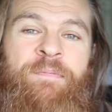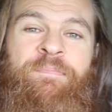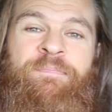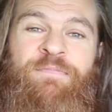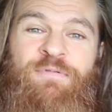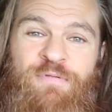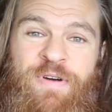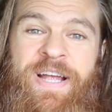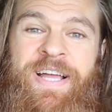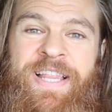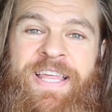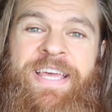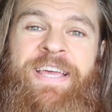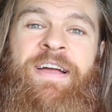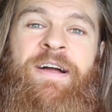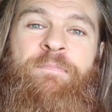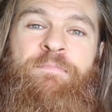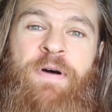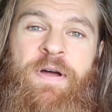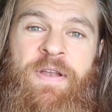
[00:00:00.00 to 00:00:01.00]

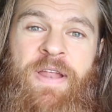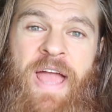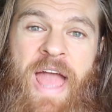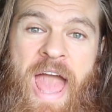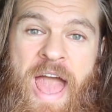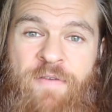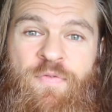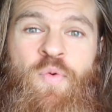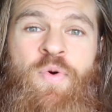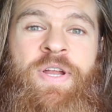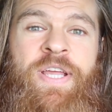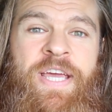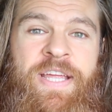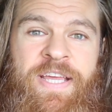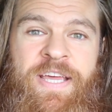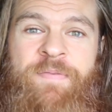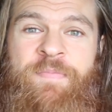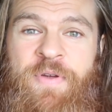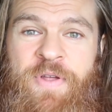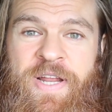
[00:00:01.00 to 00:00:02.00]
Really, but everyone
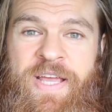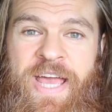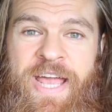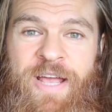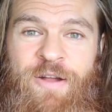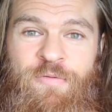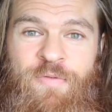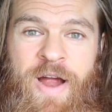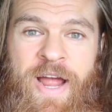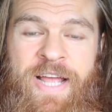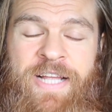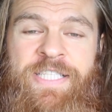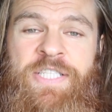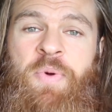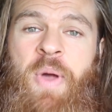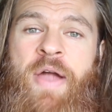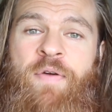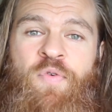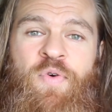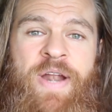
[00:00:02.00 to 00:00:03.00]
can communicate, right?
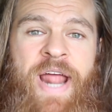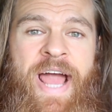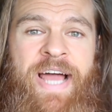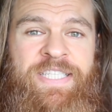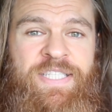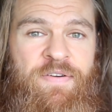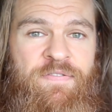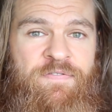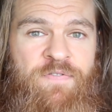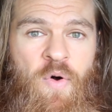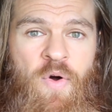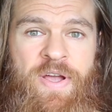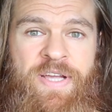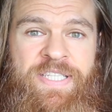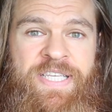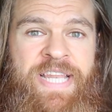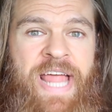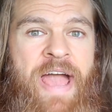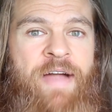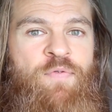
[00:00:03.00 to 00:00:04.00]
So everyone has a
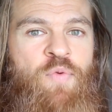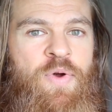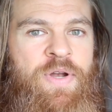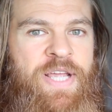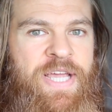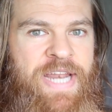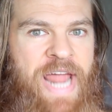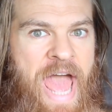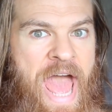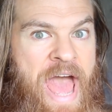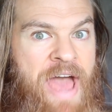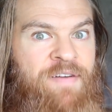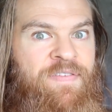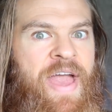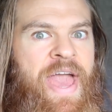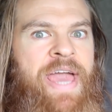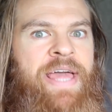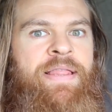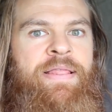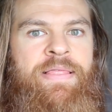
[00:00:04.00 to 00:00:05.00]
voice and everyone can
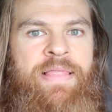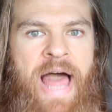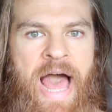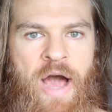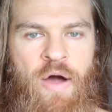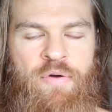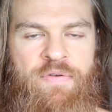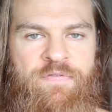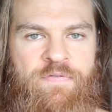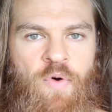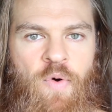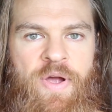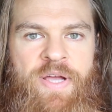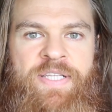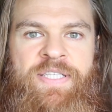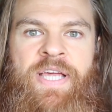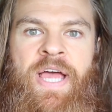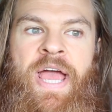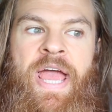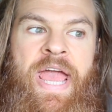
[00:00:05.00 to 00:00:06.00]
have a loud
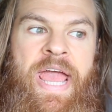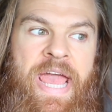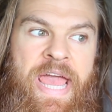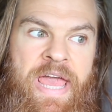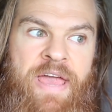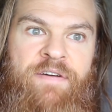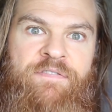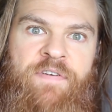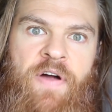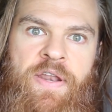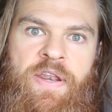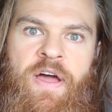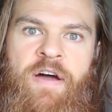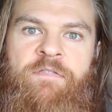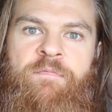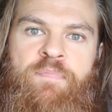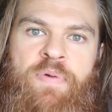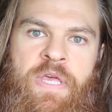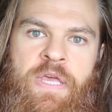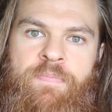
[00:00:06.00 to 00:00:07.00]
voice if
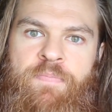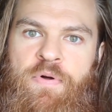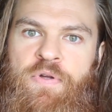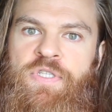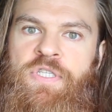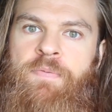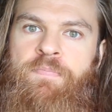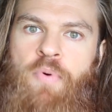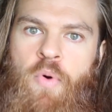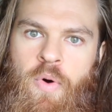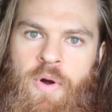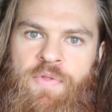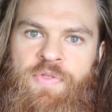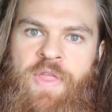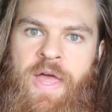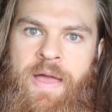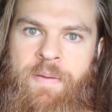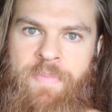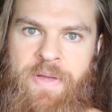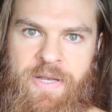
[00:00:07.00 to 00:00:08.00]
enough people
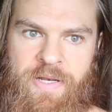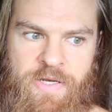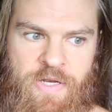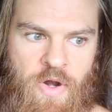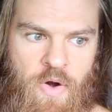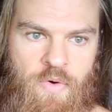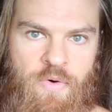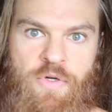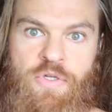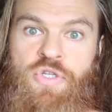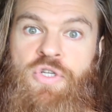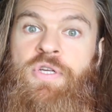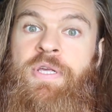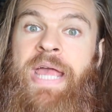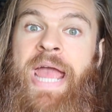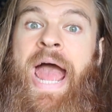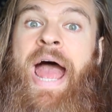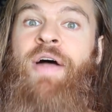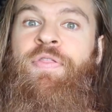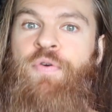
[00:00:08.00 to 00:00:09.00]
support them and, you know,
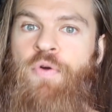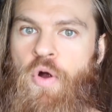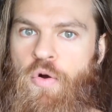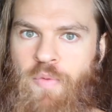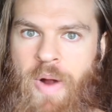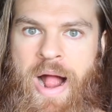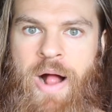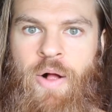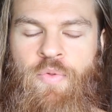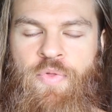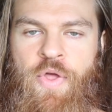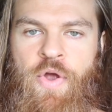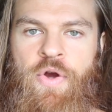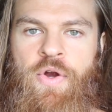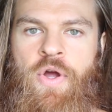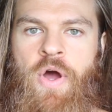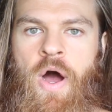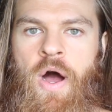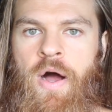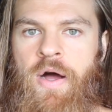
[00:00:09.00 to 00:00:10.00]
gather around their
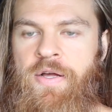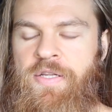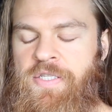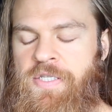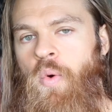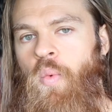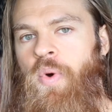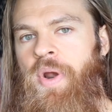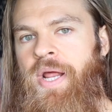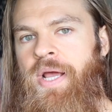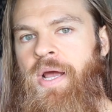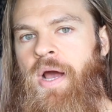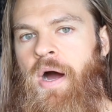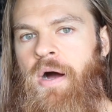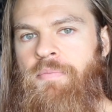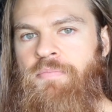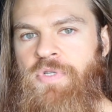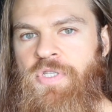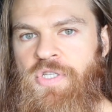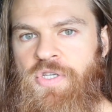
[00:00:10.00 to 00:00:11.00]
cause. When it
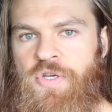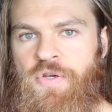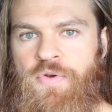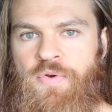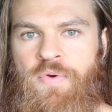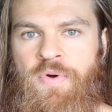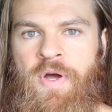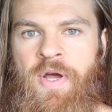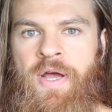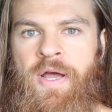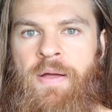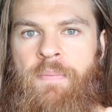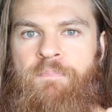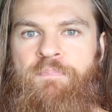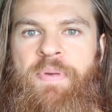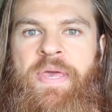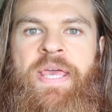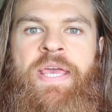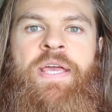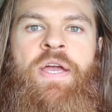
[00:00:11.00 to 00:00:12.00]
comes to
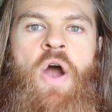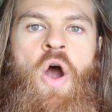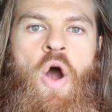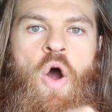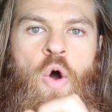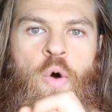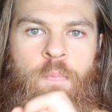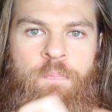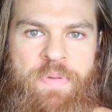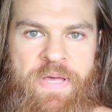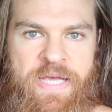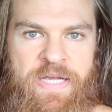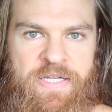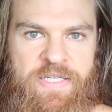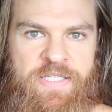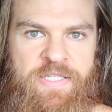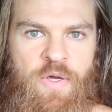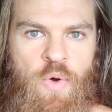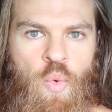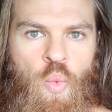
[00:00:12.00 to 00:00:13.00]
being
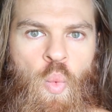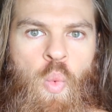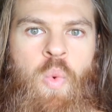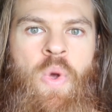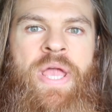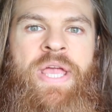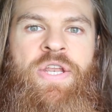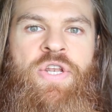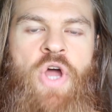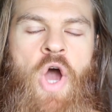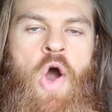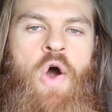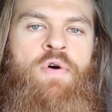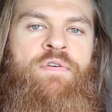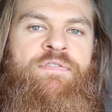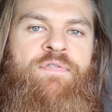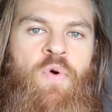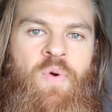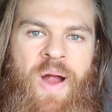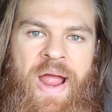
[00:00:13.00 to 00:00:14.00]
obese, we know
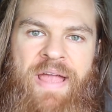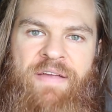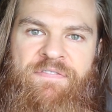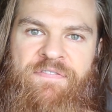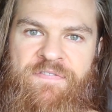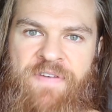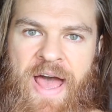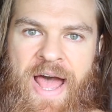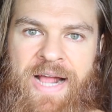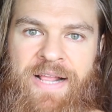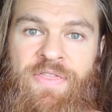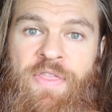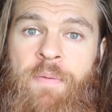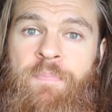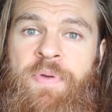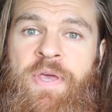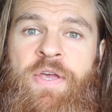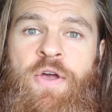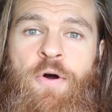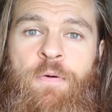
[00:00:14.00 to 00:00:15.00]
for a fact
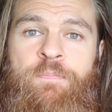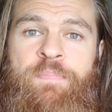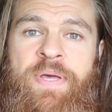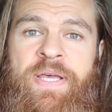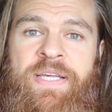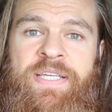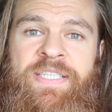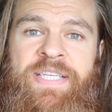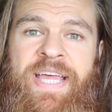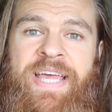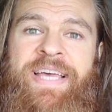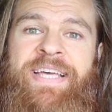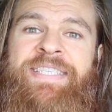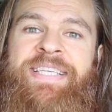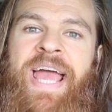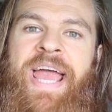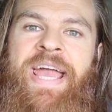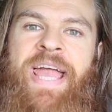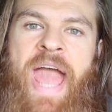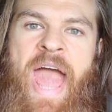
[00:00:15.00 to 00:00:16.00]
that being obese
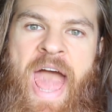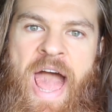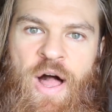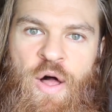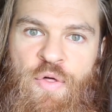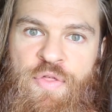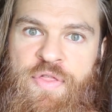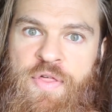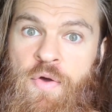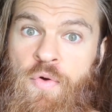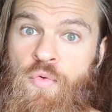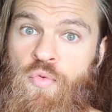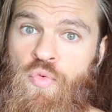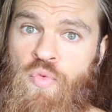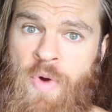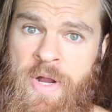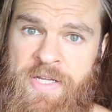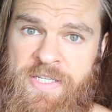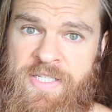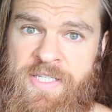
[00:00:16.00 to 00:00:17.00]
is a health
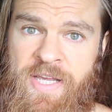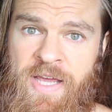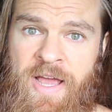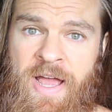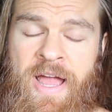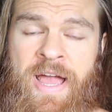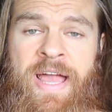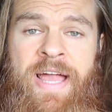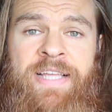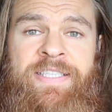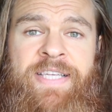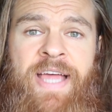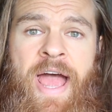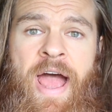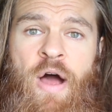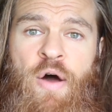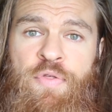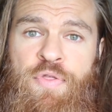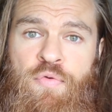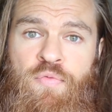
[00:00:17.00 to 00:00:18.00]
risk. It's a
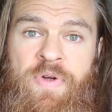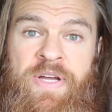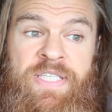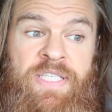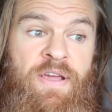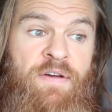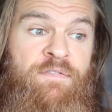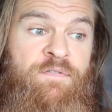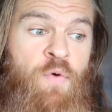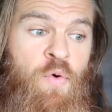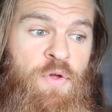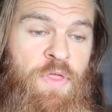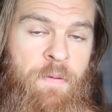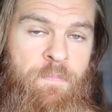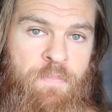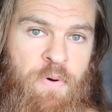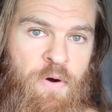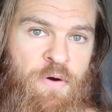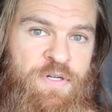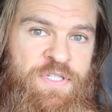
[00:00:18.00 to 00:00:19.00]
health risk for
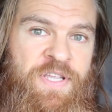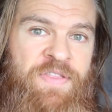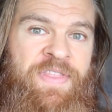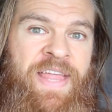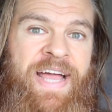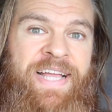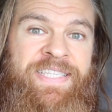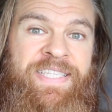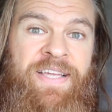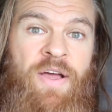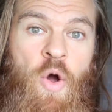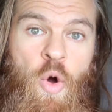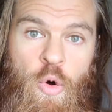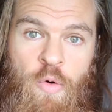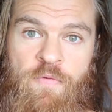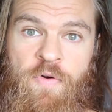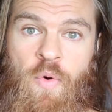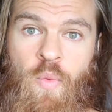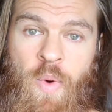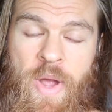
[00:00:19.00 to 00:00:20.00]
the person that's
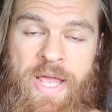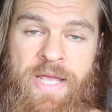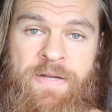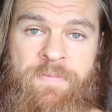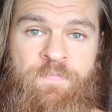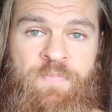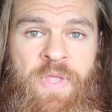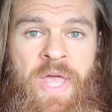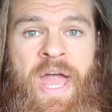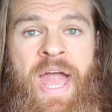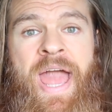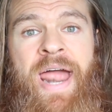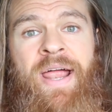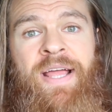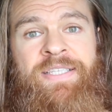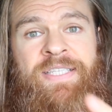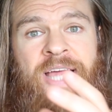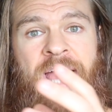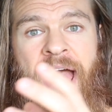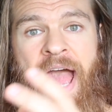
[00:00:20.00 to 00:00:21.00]
overweight,
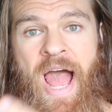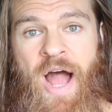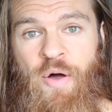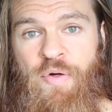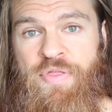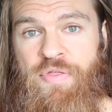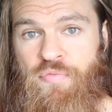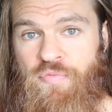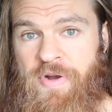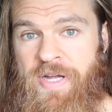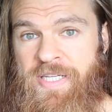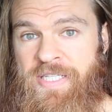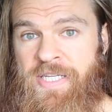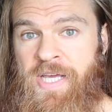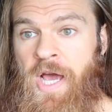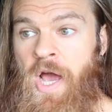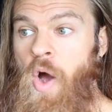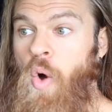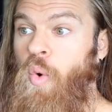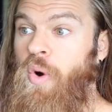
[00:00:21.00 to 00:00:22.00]
and it's a health
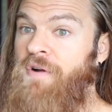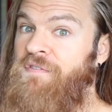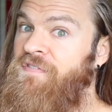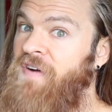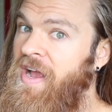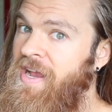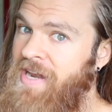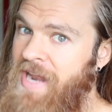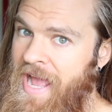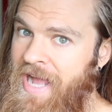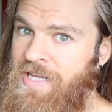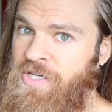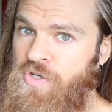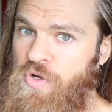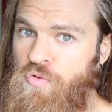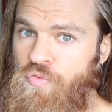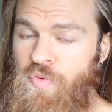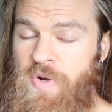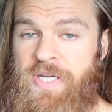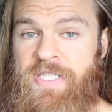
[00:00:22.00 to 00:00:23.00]
risk or
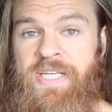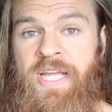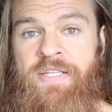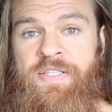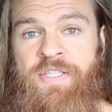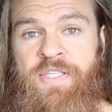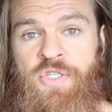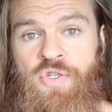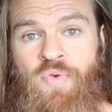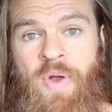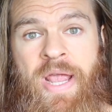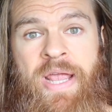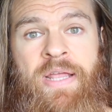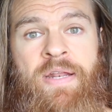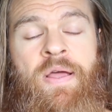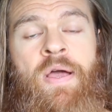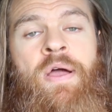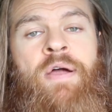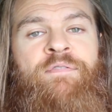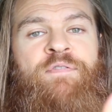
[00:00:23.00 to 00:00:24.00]
financial risk and
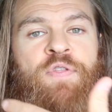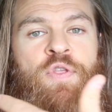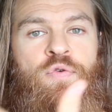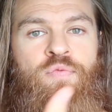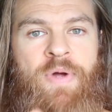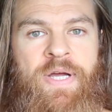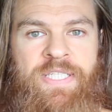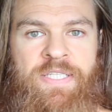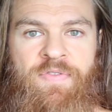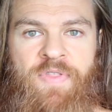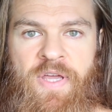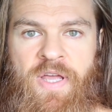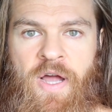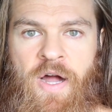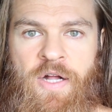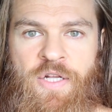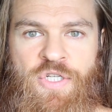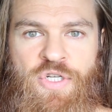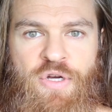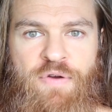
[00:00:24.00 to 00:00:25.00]
strain for the rest of the
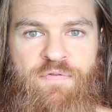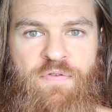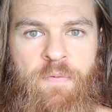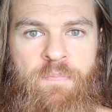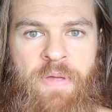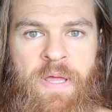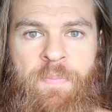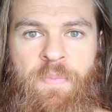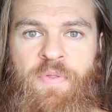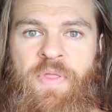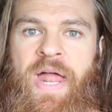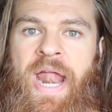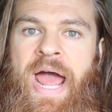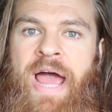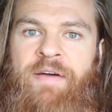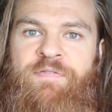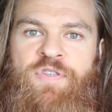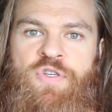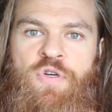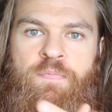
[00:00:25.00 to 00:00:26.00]
country for people that
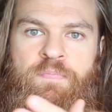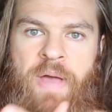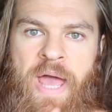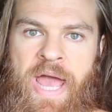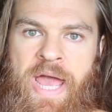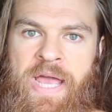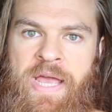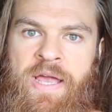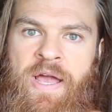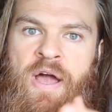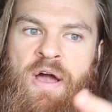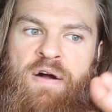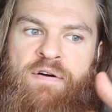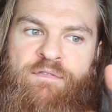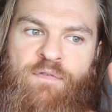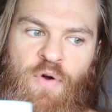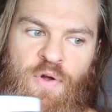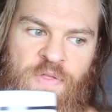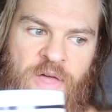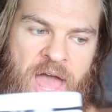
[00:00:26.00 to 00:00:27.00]
have to pay
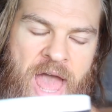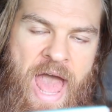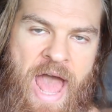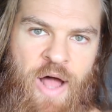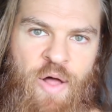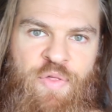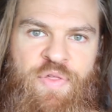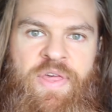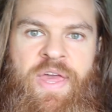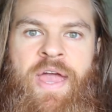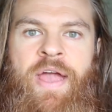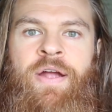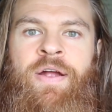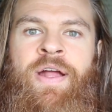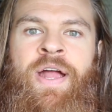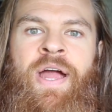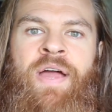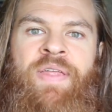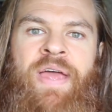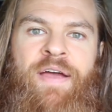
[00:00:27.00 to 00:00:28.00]
for the
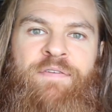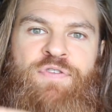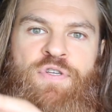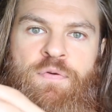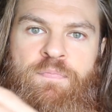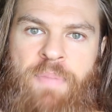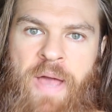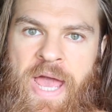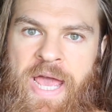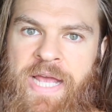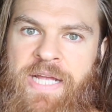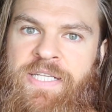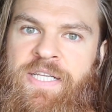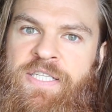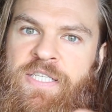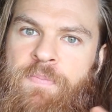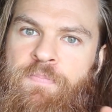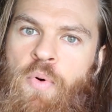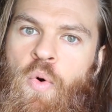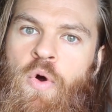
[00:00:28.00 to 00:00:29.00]
healthcare, that have to pay
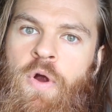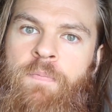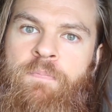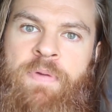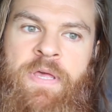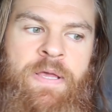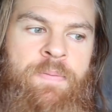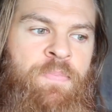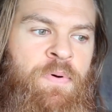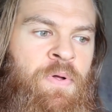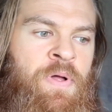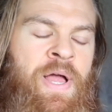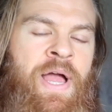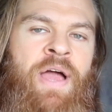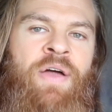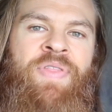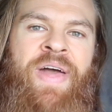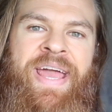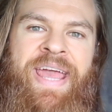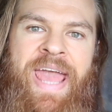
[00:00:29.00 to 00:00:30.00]
to support people
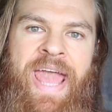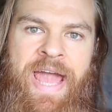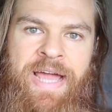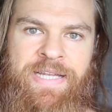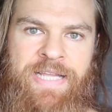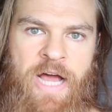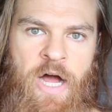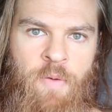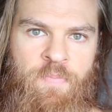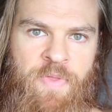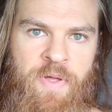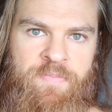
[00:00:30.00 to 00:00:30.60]
that can't help